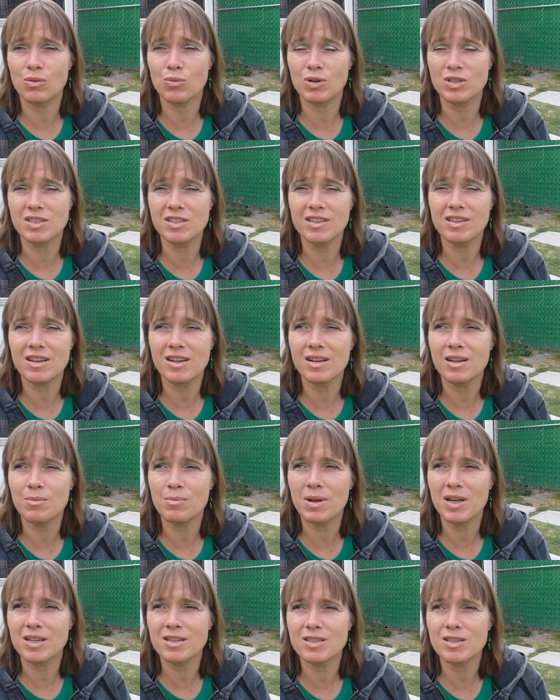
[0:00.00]
was eaten
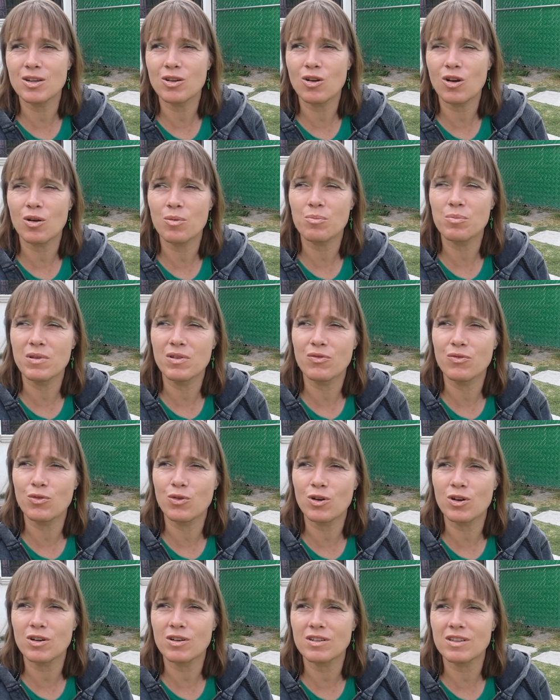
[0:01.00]
in Mexico
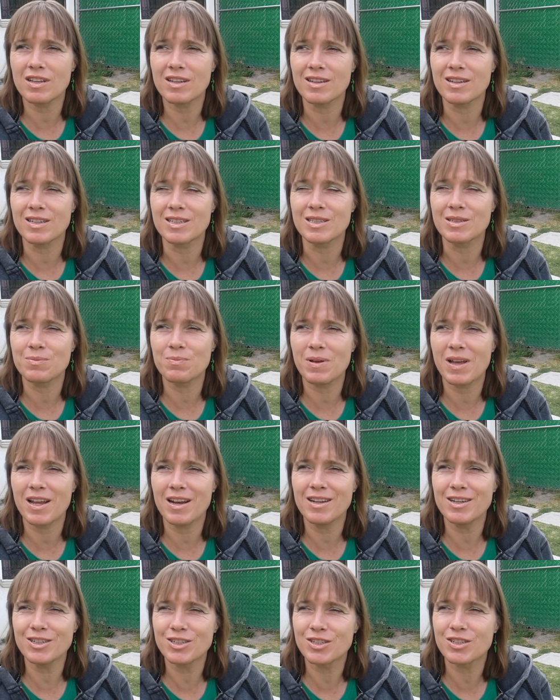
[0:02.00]
before the
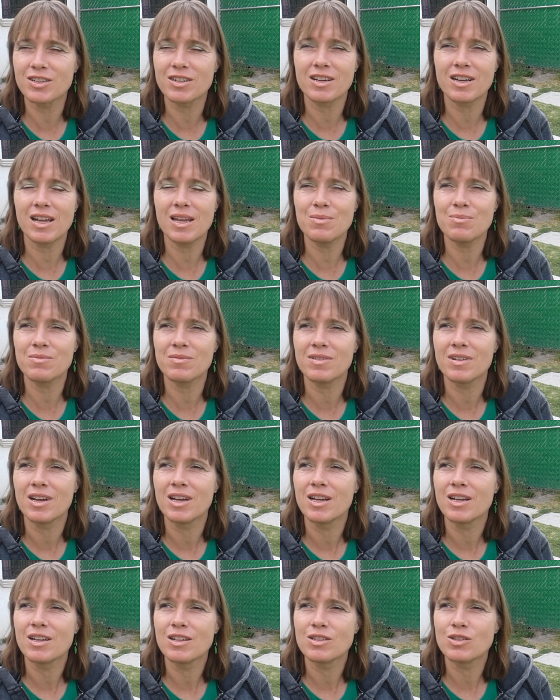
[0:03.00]
Spanish came
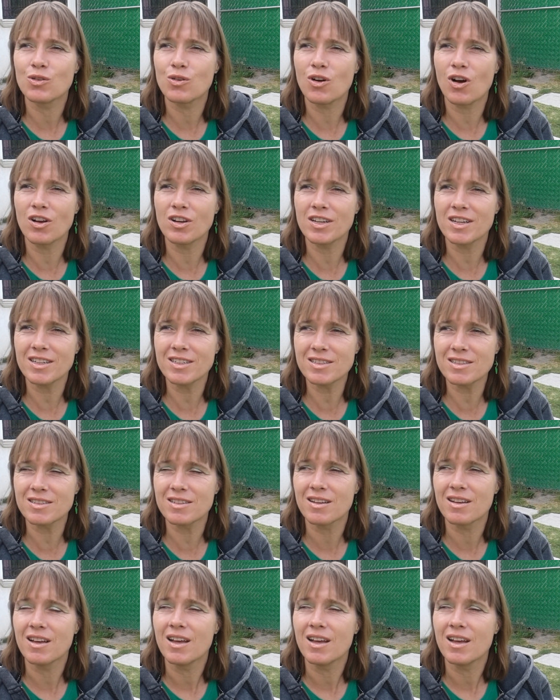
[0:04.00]
to conquest.